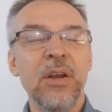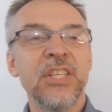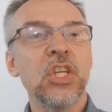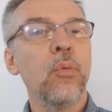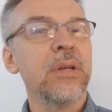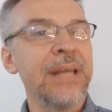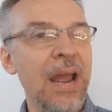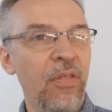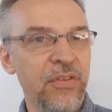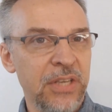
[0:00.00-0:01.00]
I still wouldn't
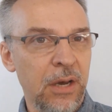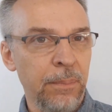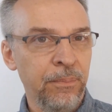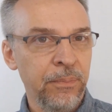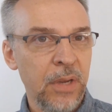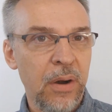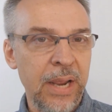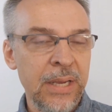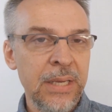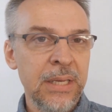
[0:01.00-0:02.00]
hand this out, all
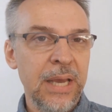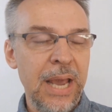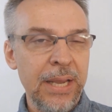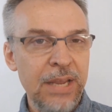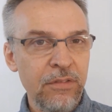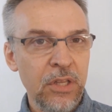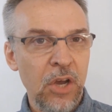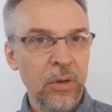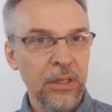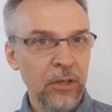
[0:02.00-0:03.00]
right? Even
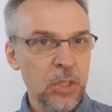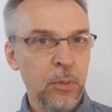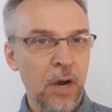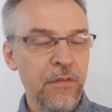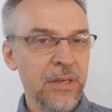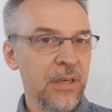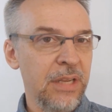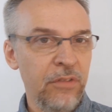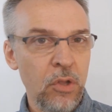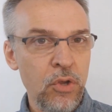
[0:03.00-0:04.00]
though it looks perfect
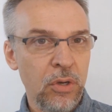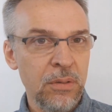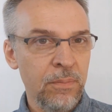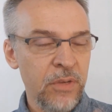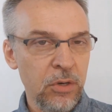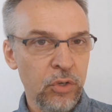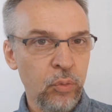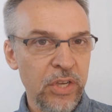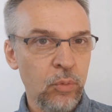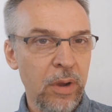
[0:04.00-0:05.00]
and even though you can you know,
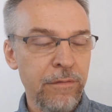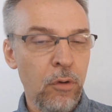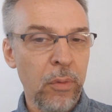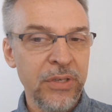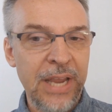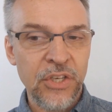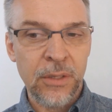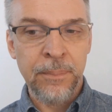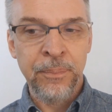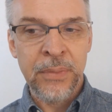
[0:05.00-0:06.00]
twist one full
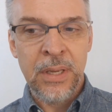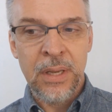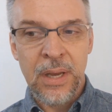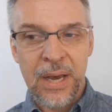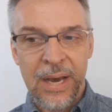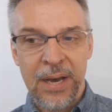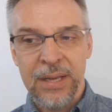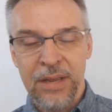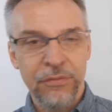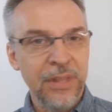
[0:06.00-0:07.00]
rotation,
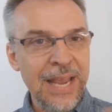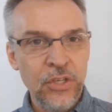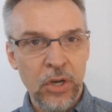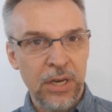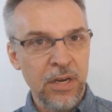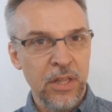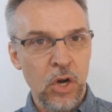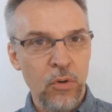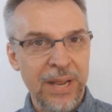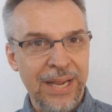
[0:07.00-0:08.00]
uh, if they took it into
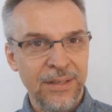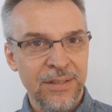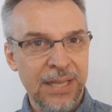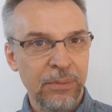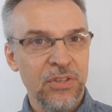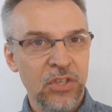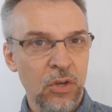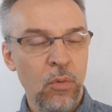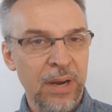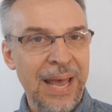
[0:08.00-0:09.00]
their own hands, they would
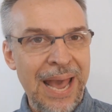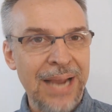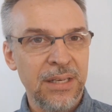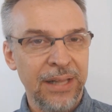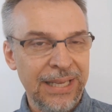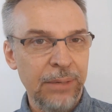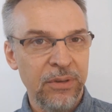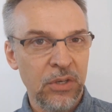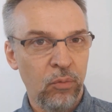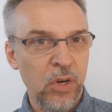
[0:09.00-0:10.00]
still want to act like it
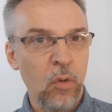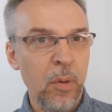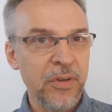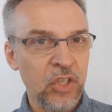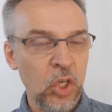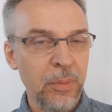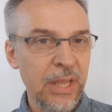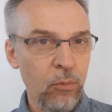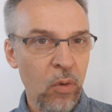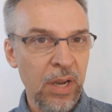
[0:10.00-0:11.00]
was a real Rubik's Cube
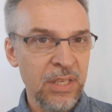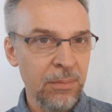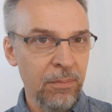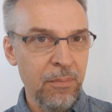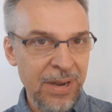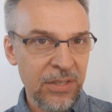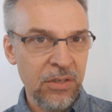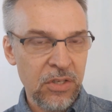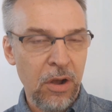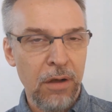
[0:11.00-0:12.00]
and they'd want to
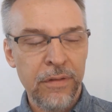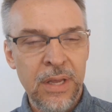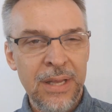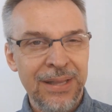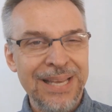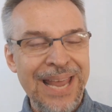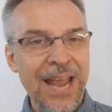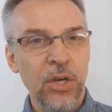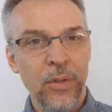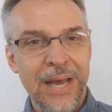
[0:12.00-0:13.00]
mix and solve. They
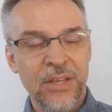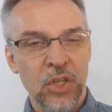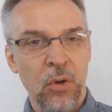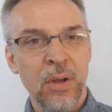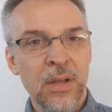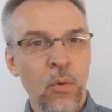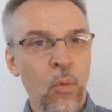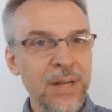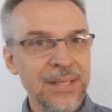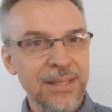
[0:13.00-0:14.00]
can't do that. So
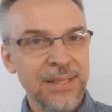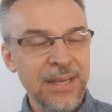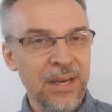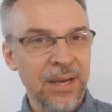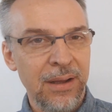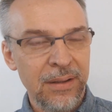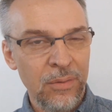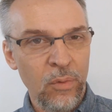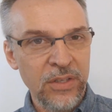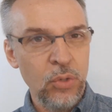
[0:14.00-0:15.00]
once, it's,
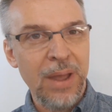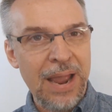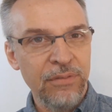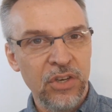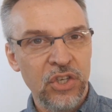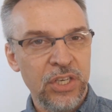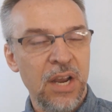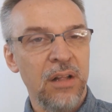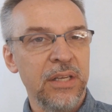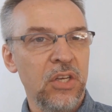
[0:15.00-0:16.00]
uh, once you have the
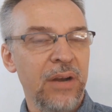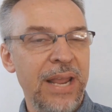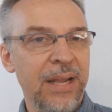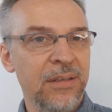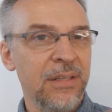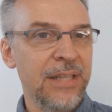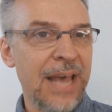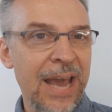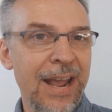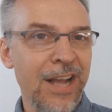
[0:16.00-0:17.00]
shell in your hands,
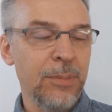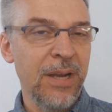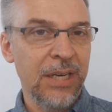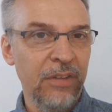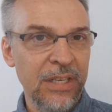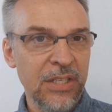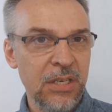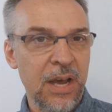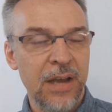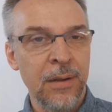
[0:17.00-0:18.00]
that aspect of it is
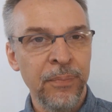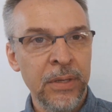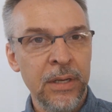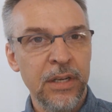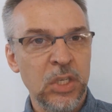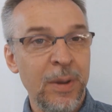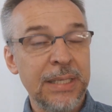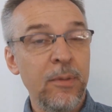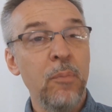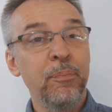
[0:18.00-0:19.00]
not
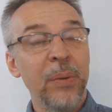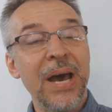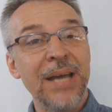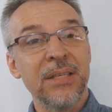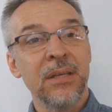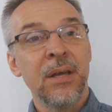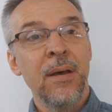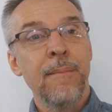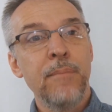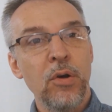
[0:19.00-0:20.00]
inspectable, but
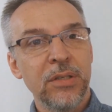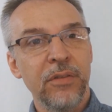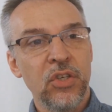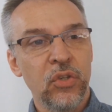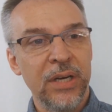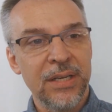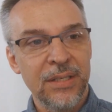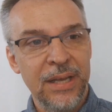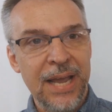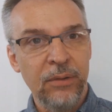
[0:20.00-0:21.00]
most of the
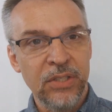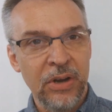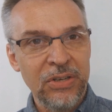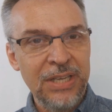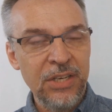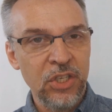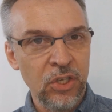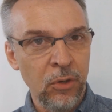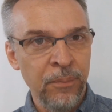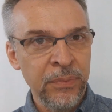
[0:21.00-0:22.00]
tricks that Henry's going to teach
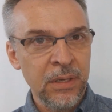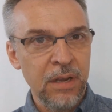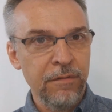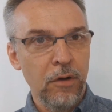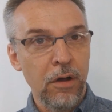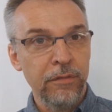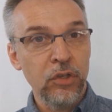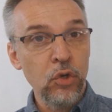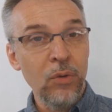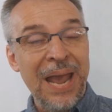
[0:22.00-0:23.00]
you
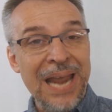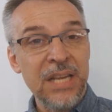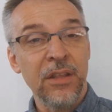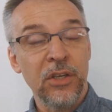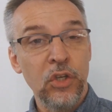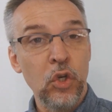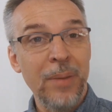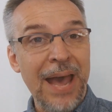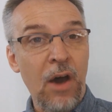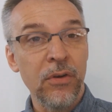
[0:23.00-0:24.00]
involve you handing the
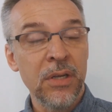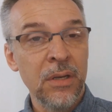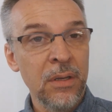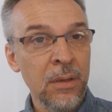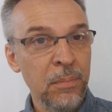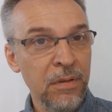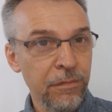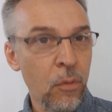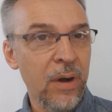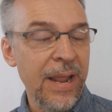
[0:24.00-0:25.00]
cube out
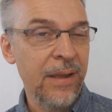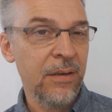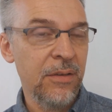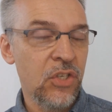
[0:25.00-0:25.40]
beforehand.